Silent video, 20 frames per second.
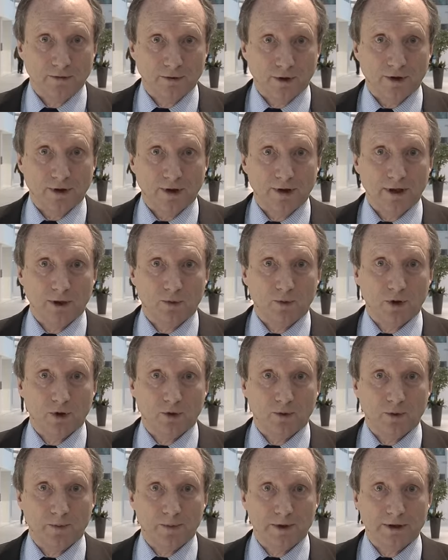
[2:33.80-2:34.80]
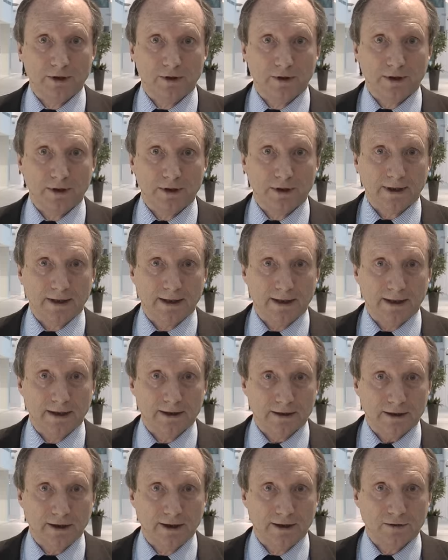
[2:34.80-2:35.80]
Not only will we be doing
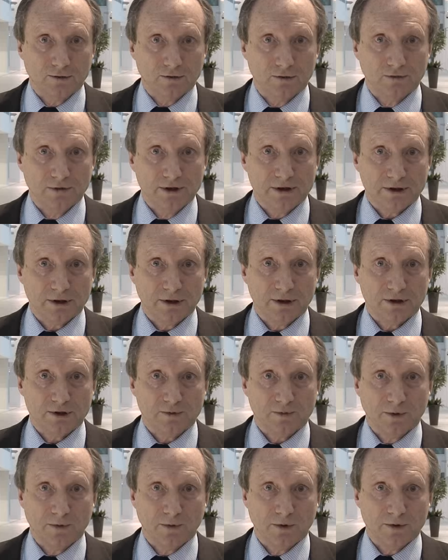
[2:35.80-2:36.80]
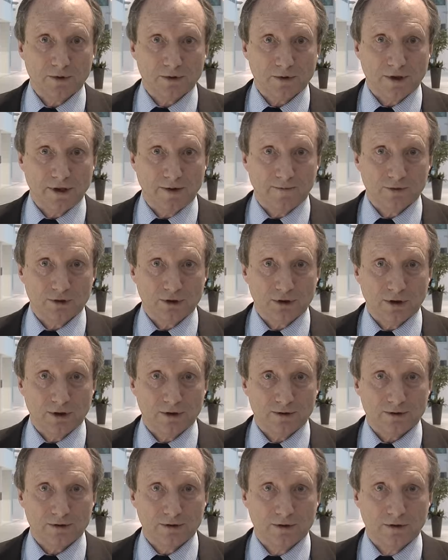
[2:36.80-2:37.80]
uh, clinical research, we will also have the
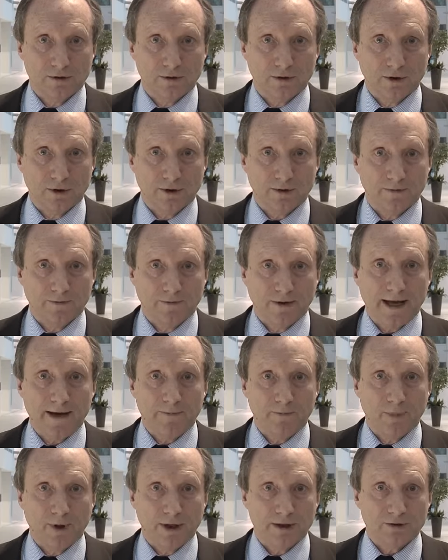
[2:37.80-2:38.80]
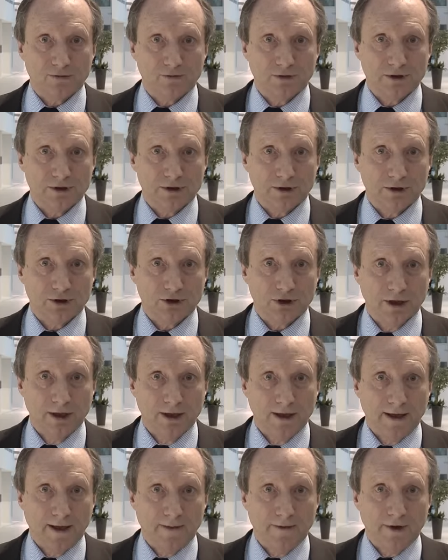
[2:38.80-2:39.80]
chance to do a lot of lab-based research
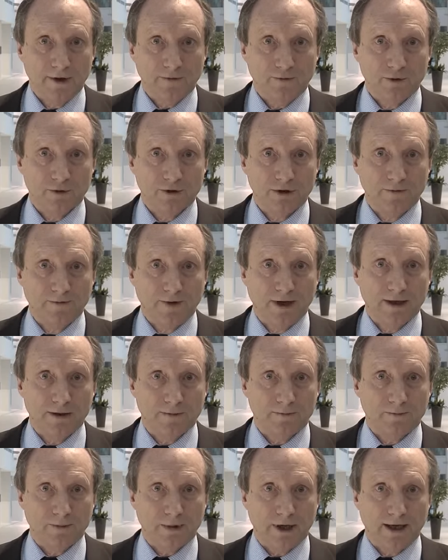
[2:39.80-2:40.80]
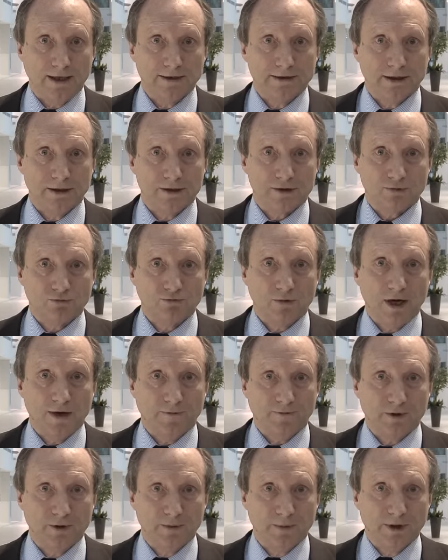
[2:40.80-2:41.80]
and therefore develop ideas
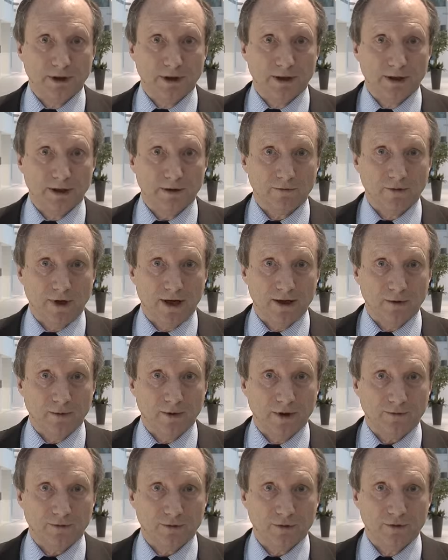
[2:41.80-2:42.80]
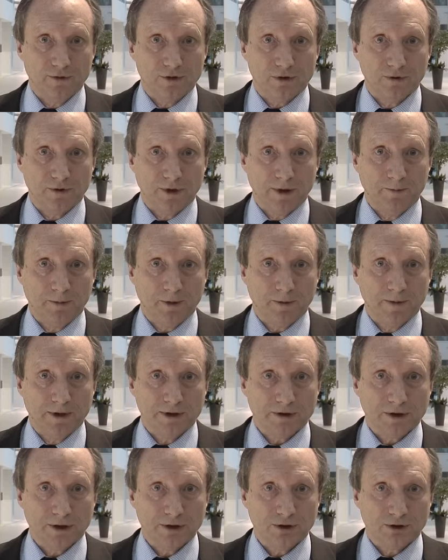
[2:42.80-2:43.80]
right from the beginning, right the way through to
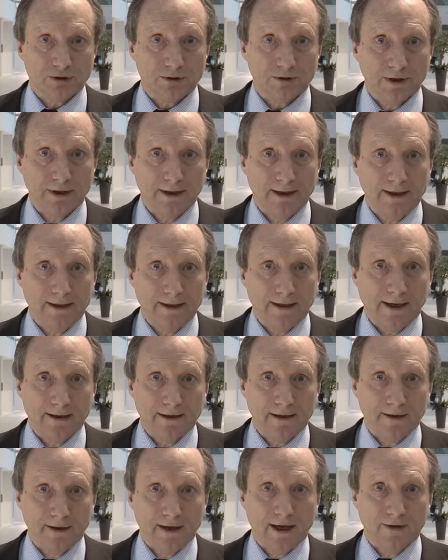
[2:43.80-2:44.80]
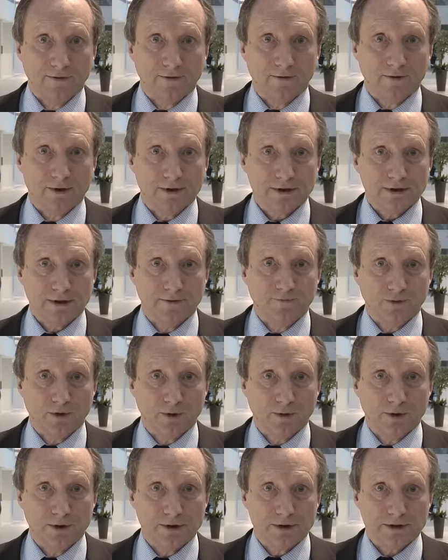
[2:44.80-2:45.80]
implementation. And at the end of this,
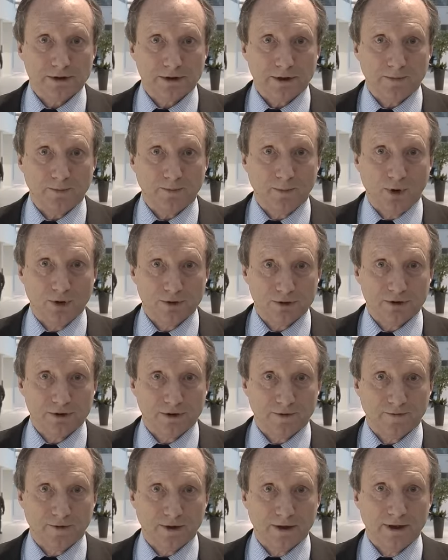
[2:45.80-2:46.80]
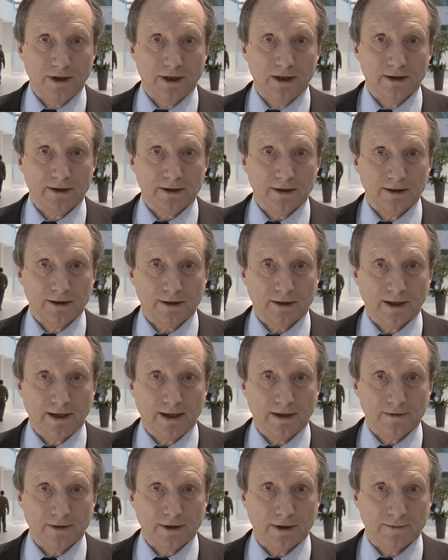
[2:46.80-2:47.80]
influence positively
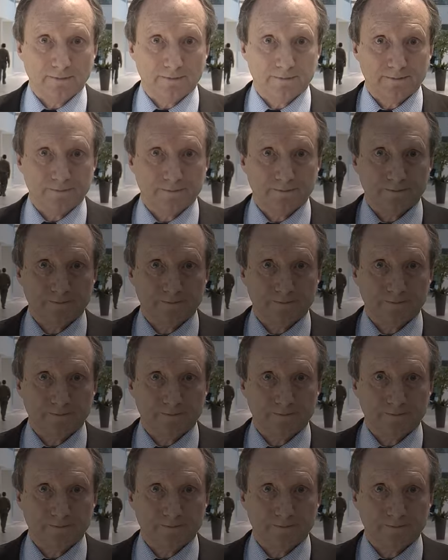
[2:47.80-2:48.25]
clinical outcome.